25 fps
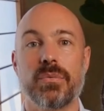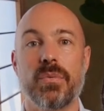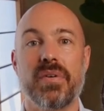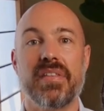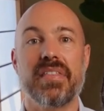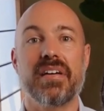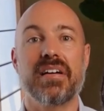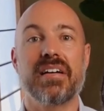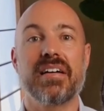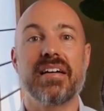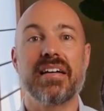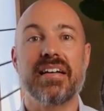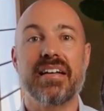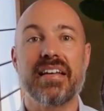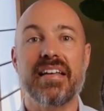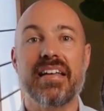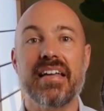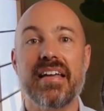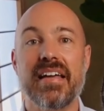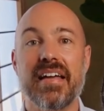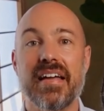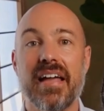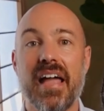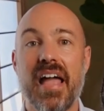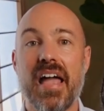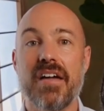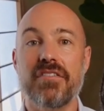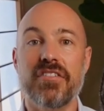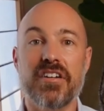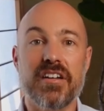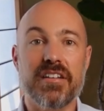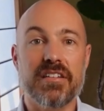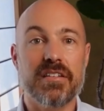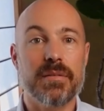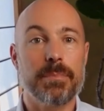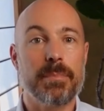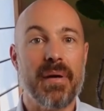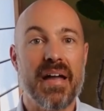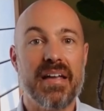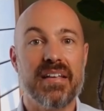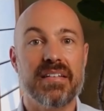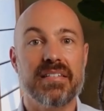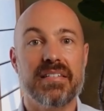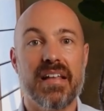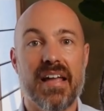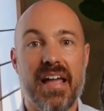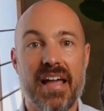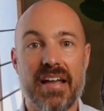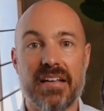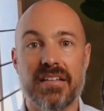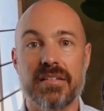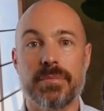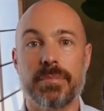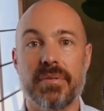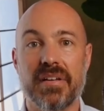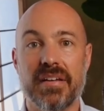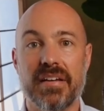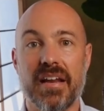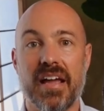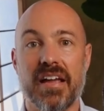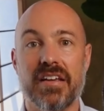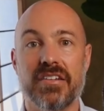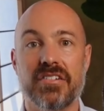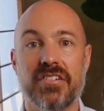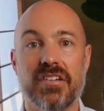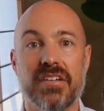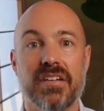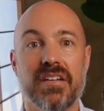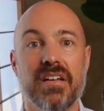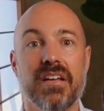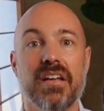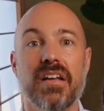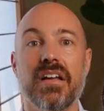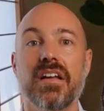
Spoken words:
with a clear evidence-based explanation